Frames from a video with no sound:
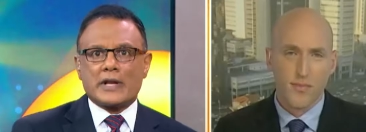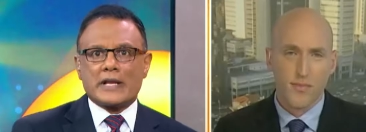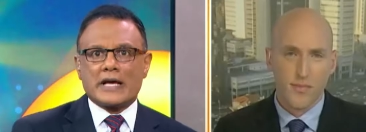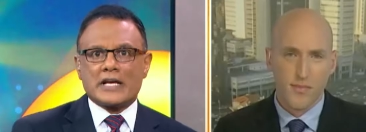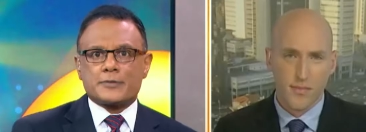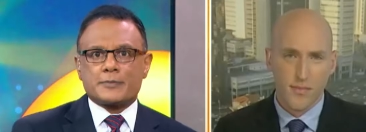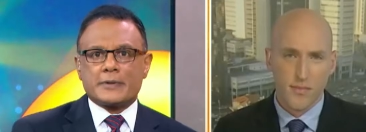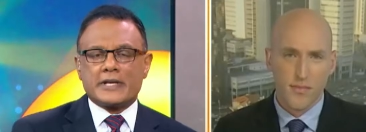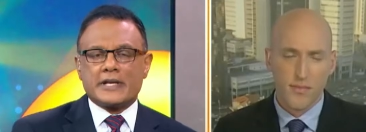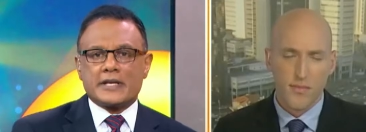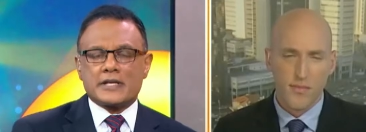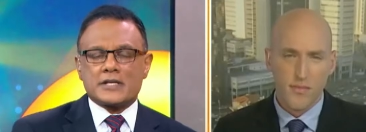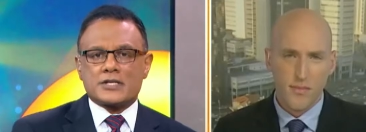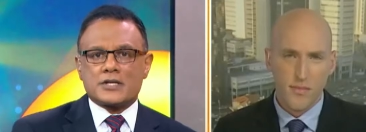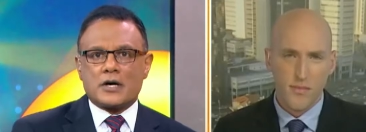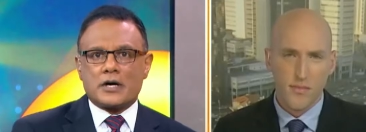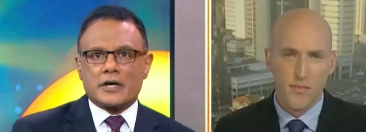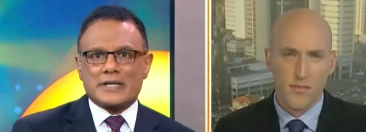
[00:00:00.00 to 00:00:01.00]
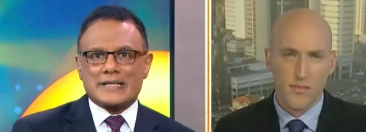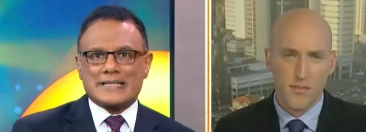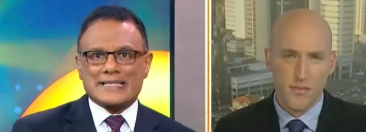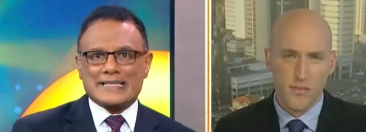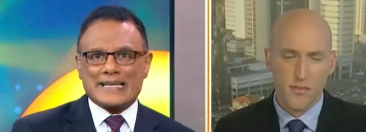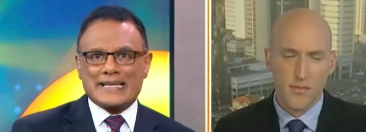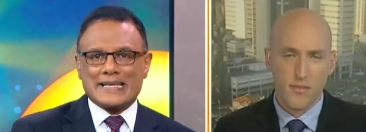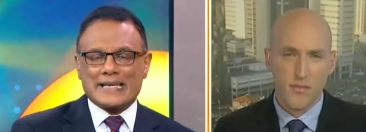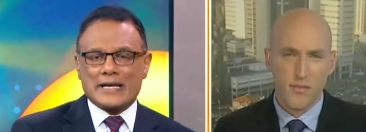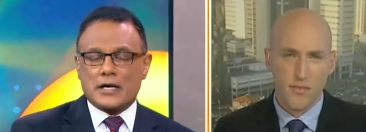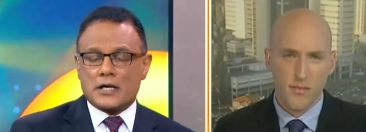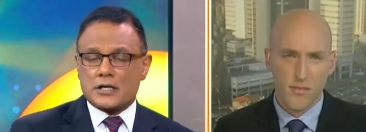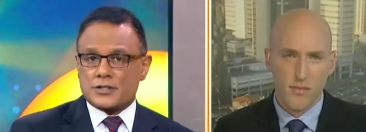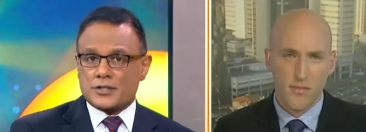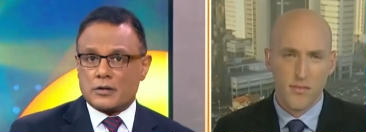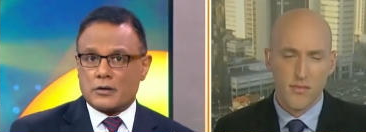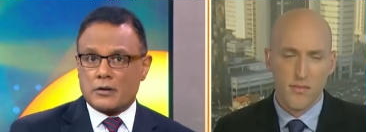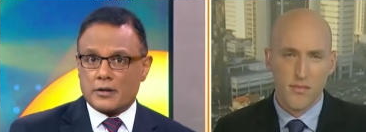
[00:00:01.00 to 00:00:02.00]
Speaker 1: has been hitting targets in
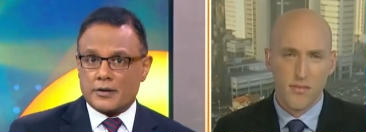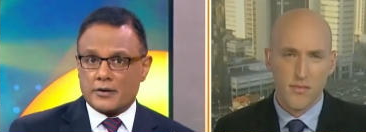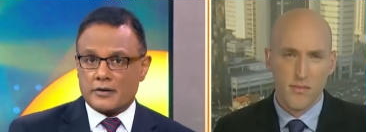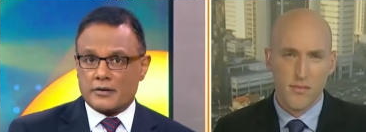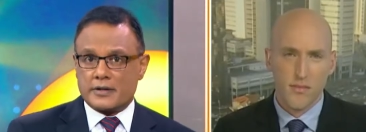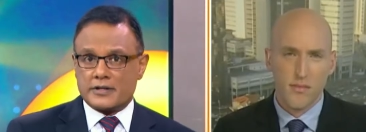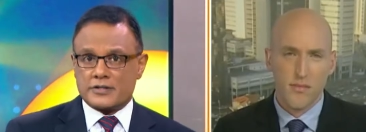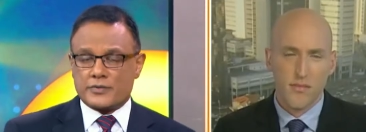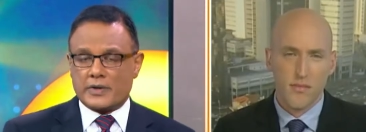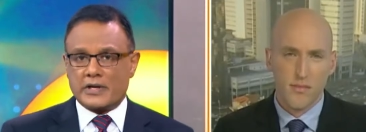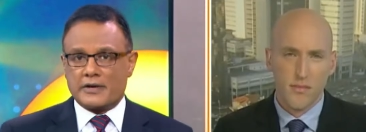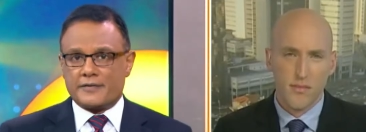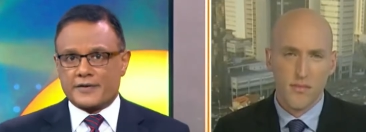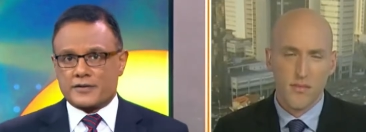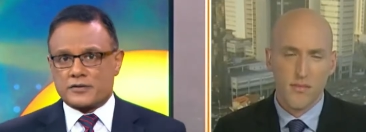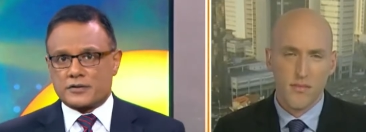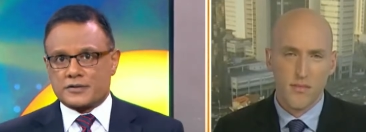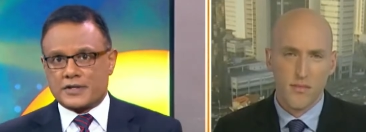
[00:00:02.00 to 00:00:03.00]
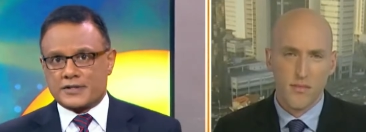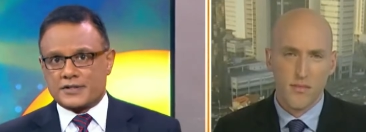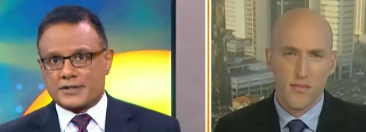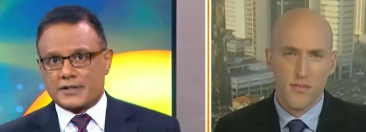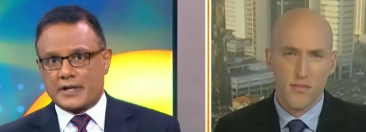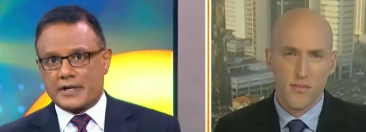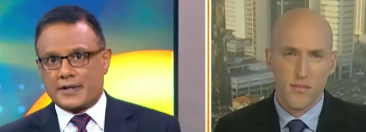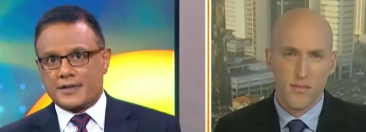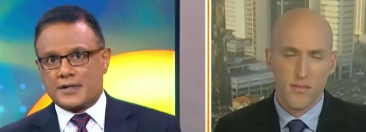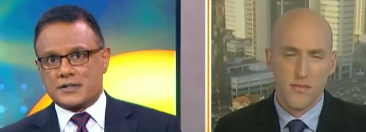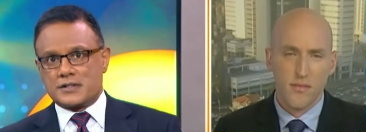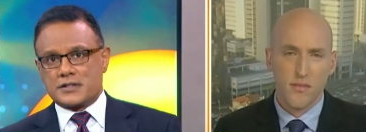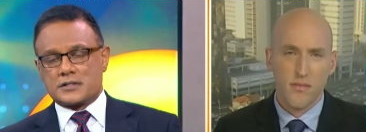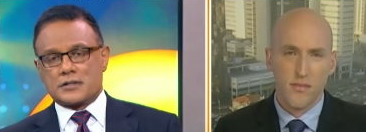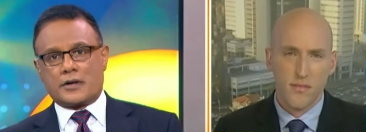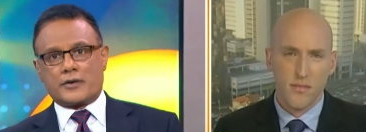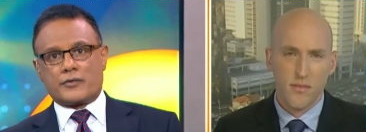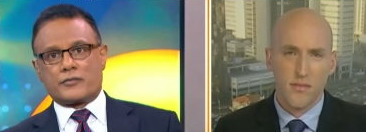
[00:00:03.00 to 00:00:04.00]
Gaza, although Israeli officials are saying this
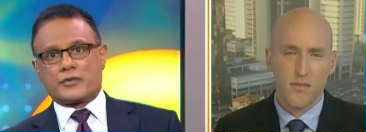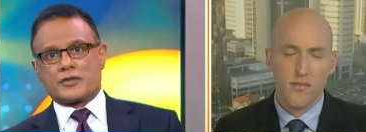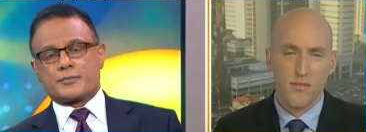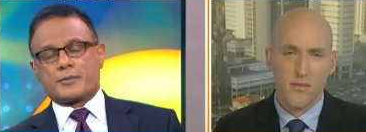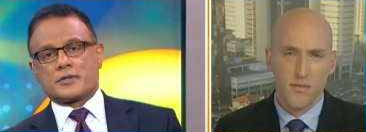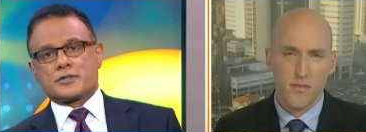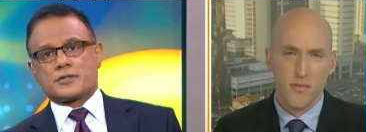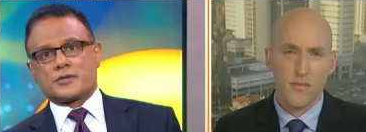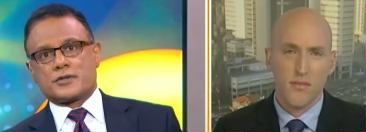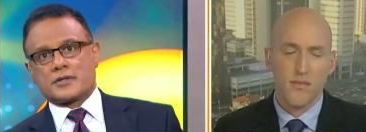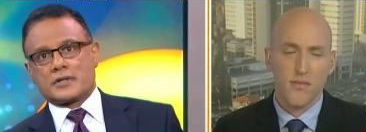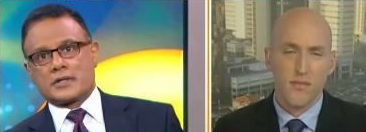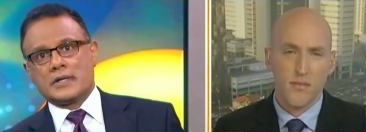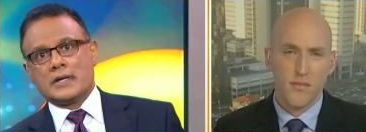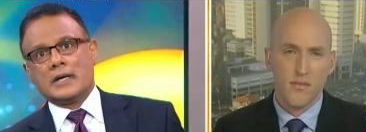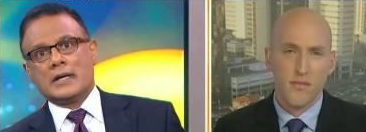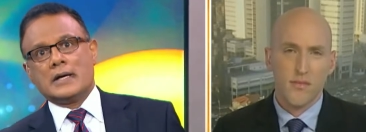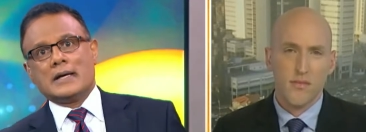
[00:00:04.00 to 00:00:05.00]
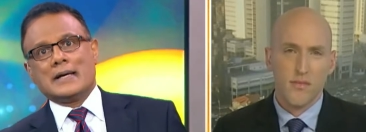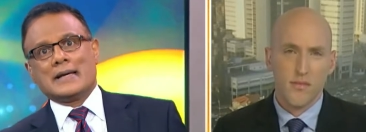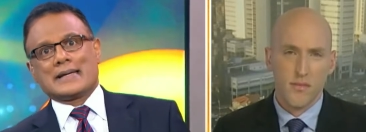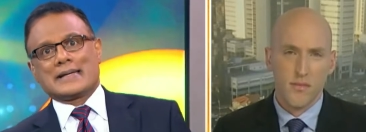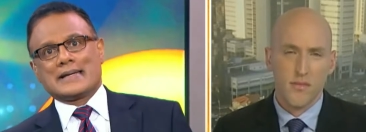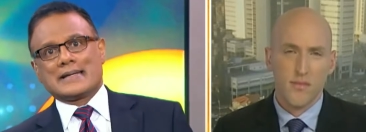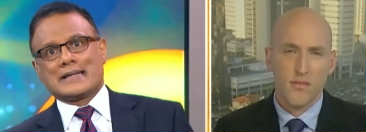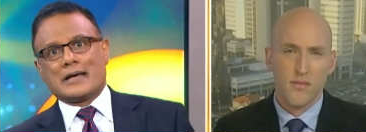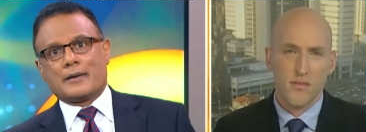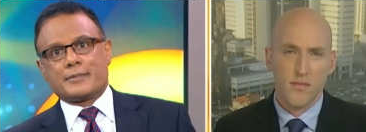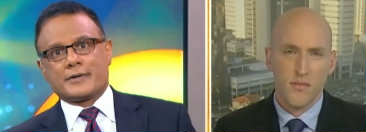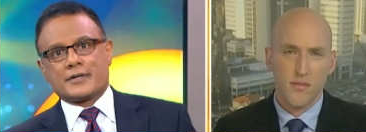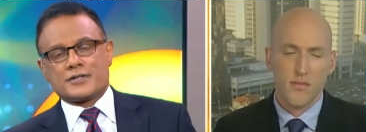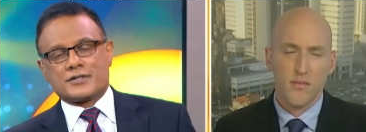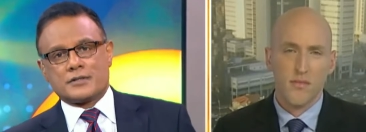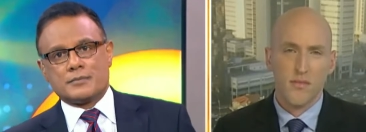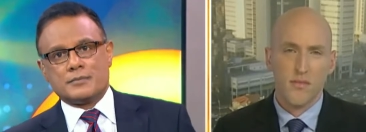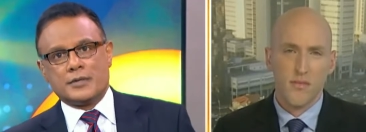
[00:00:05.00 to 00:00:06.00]
is not in response to the
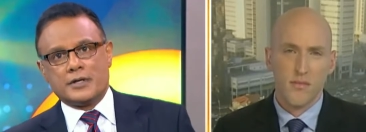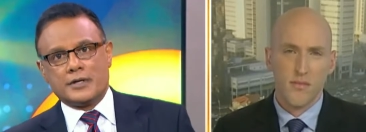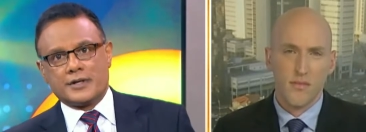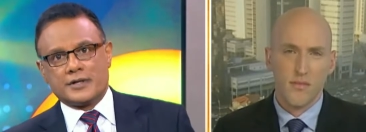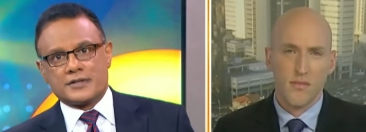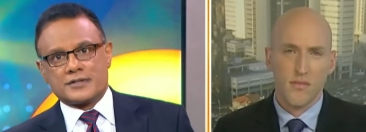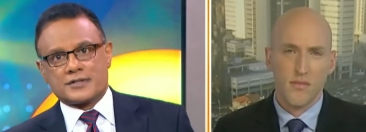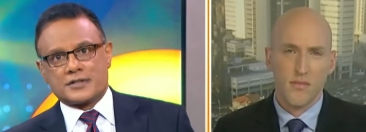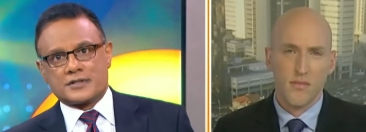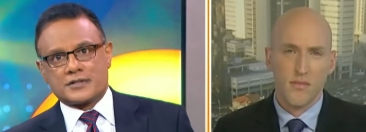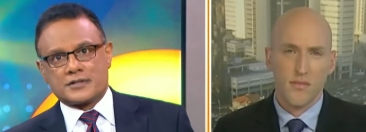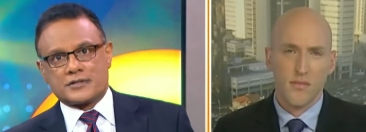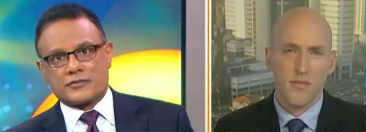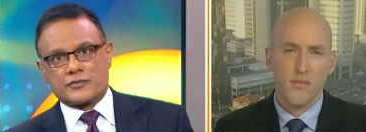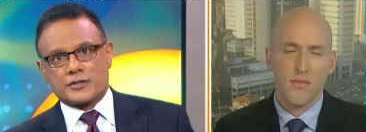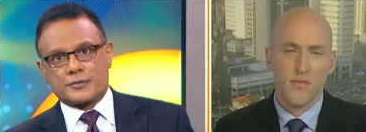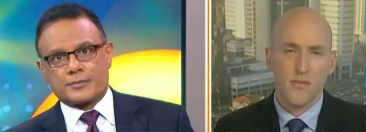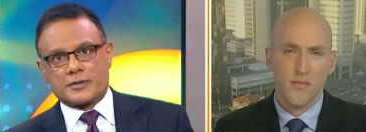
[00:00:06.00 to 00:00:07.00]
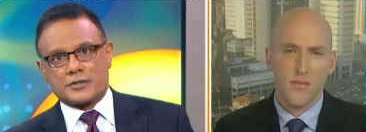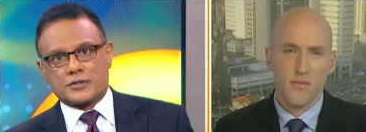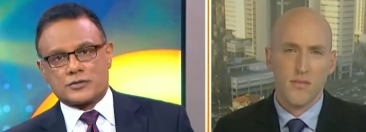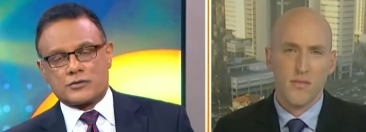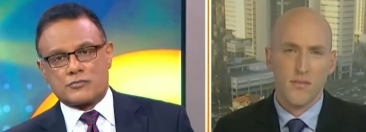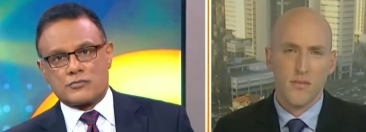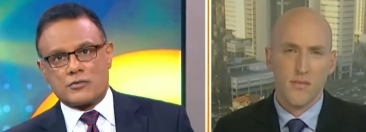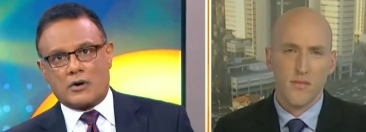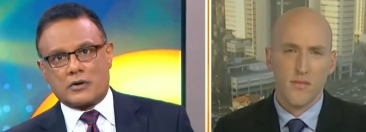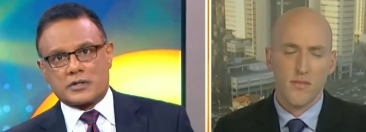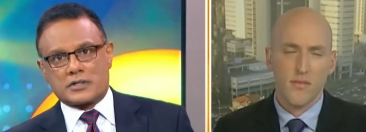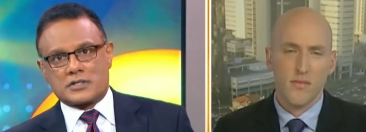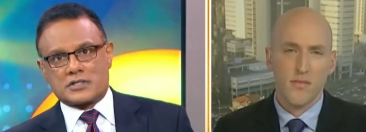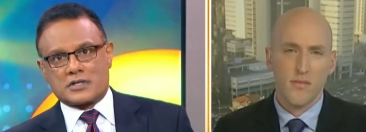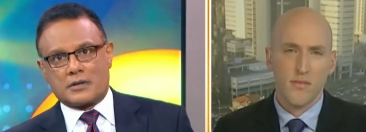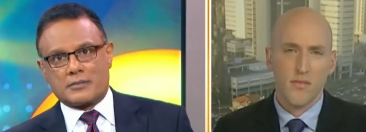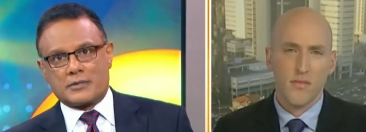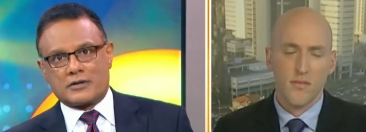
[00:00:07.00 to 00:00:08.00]
kidnappings and murders. This is in response to
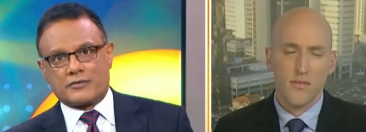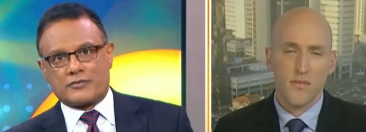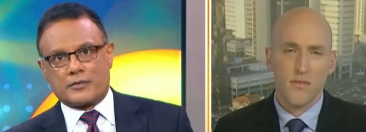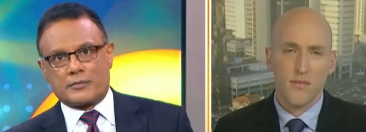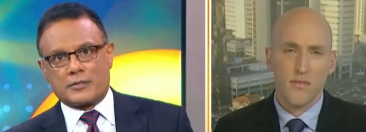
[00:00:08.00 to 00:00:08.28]
rockets coming from